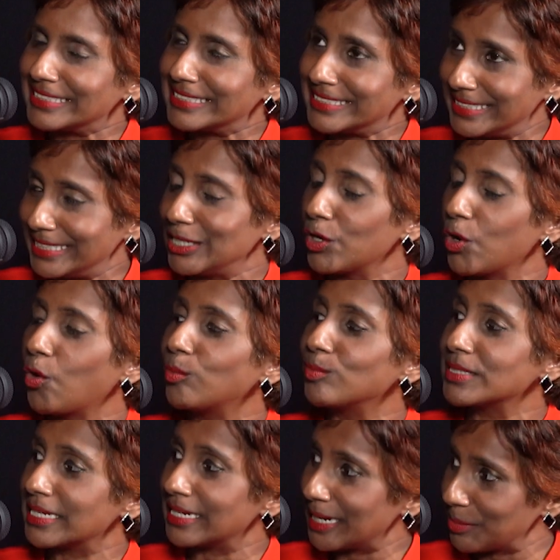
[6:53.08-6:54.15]
seeing
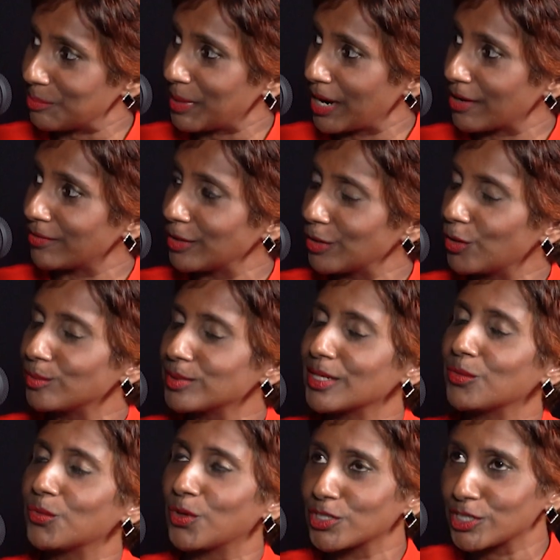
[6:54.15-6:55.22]
homes and admiring homes
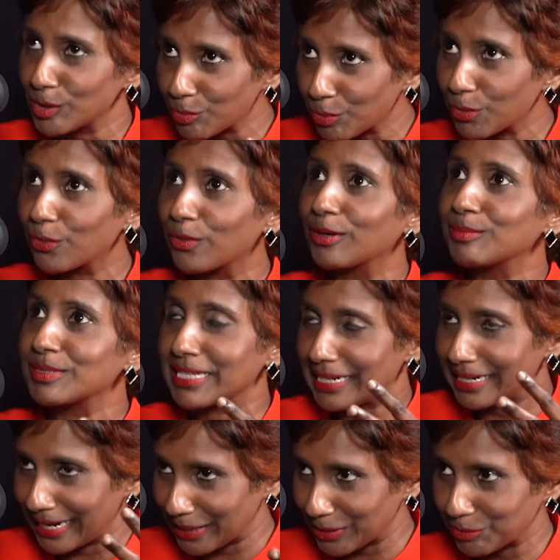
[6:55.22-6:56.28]
and watching programs
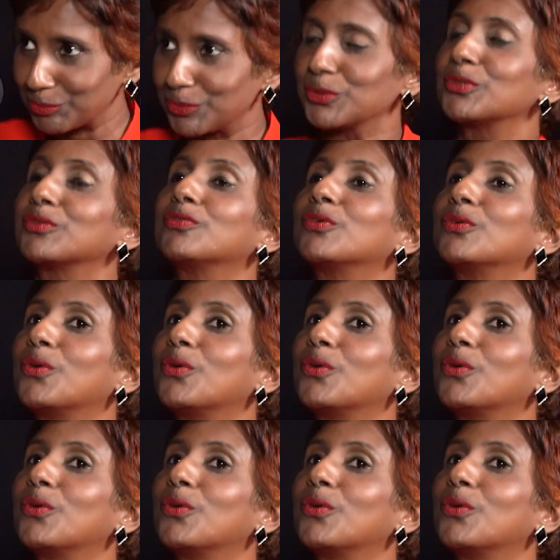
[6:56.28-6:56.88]
that had beautiful